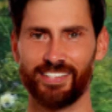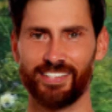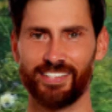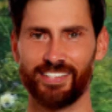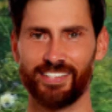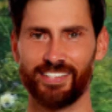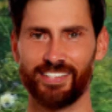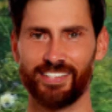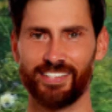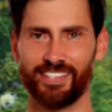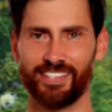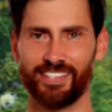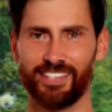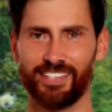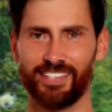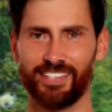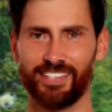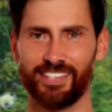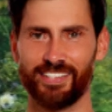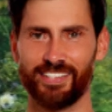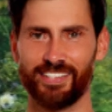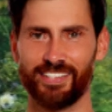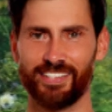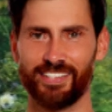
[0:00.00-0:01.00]

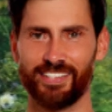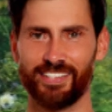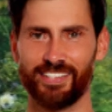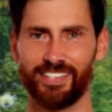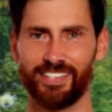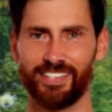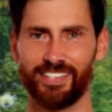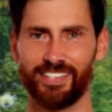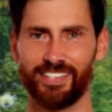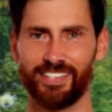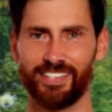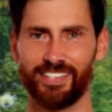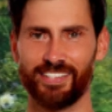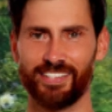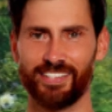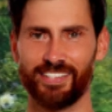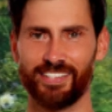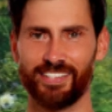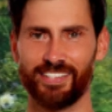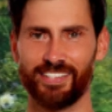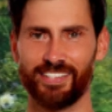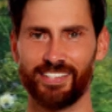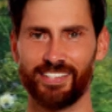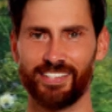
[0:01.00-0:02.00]

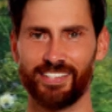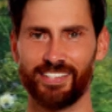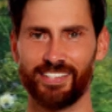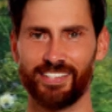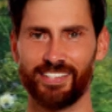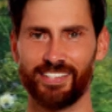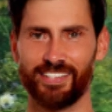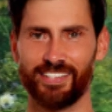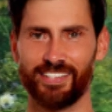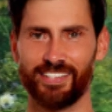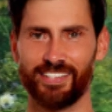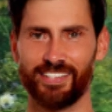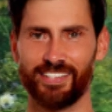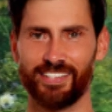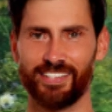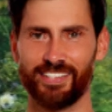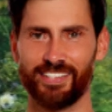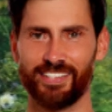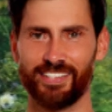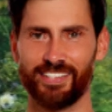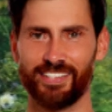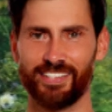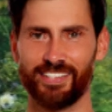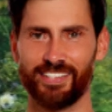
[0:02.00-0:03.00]

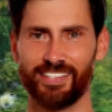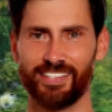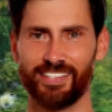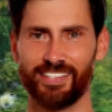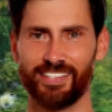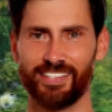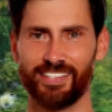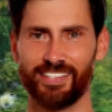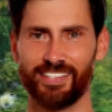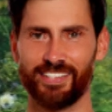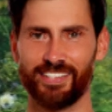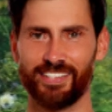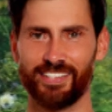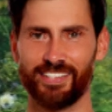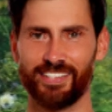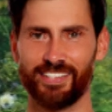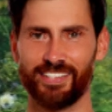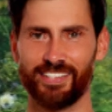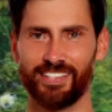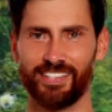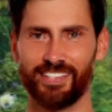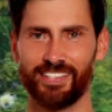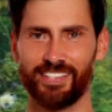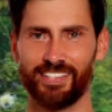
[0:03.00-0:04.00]

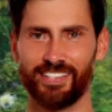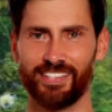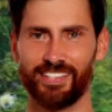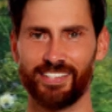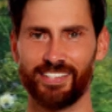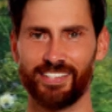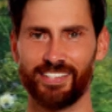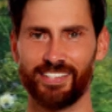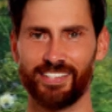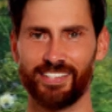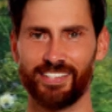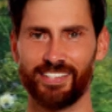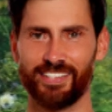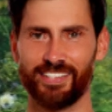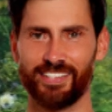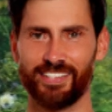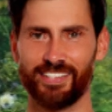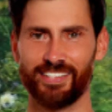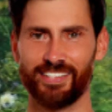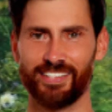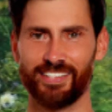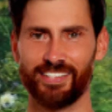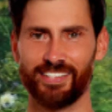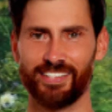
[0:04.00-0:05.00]

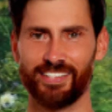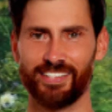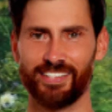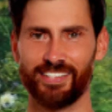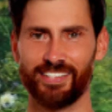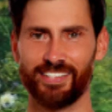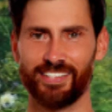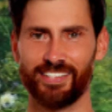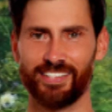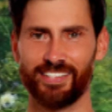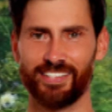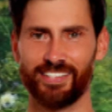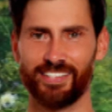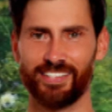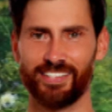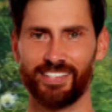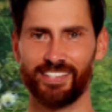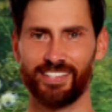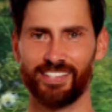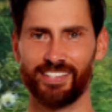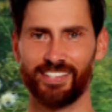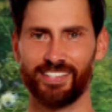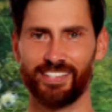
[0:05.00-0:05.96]
The face doesn't move, so there is nothing to read.